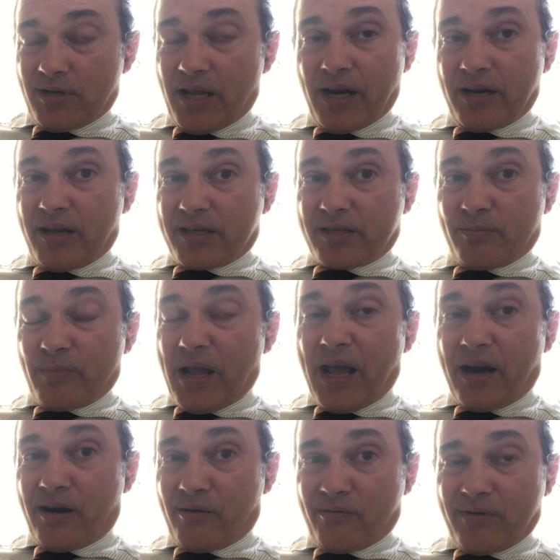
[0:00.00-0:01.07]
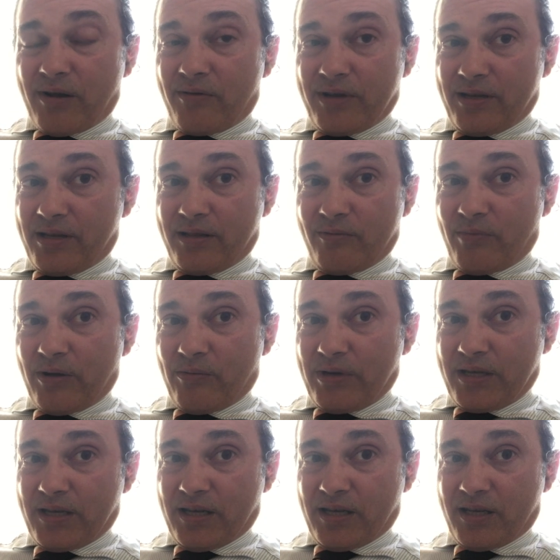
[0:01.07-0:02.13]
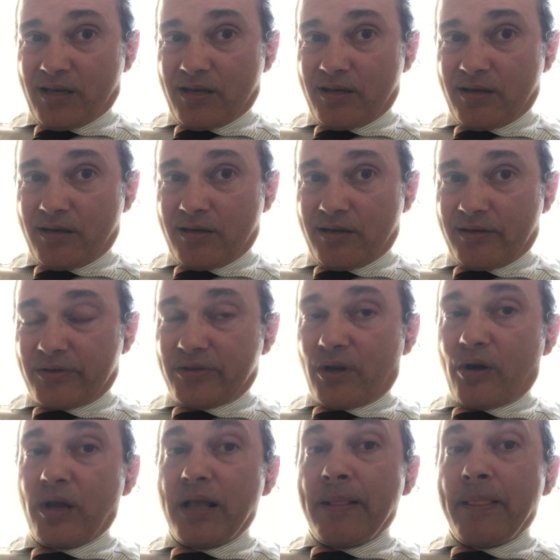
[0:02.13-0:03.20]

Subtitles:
and it doesn't matter what we get. So